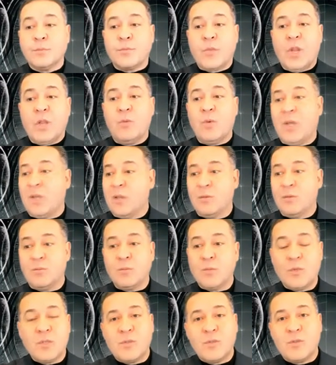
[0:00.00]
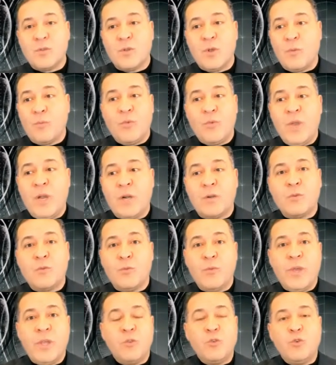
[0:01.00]
well, we are
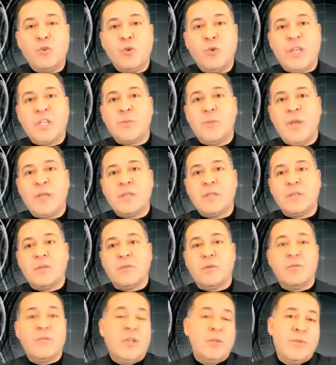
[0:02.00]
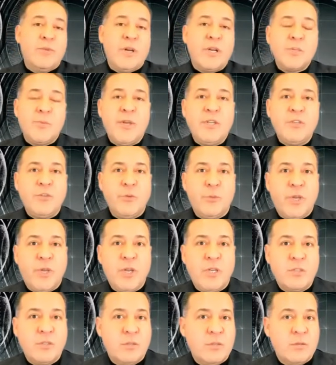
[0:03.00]
way too expensive. Well, we're expensive
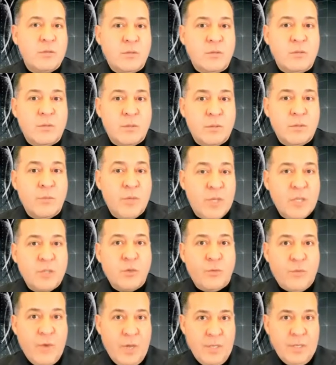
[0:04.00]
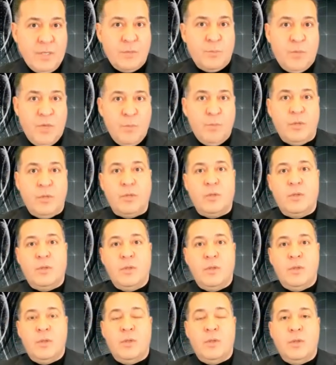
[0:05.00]
because of us, people,
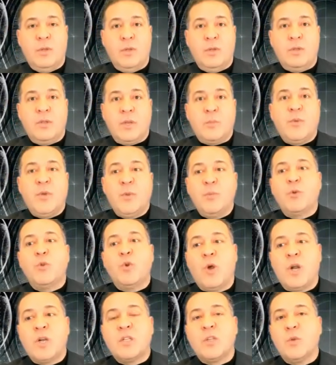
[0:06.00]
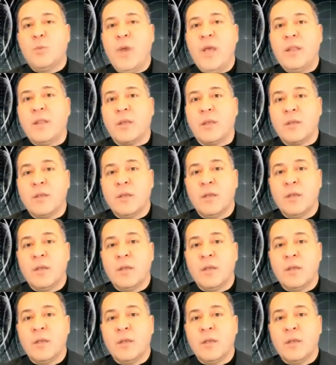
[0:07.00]
like people who are demanding.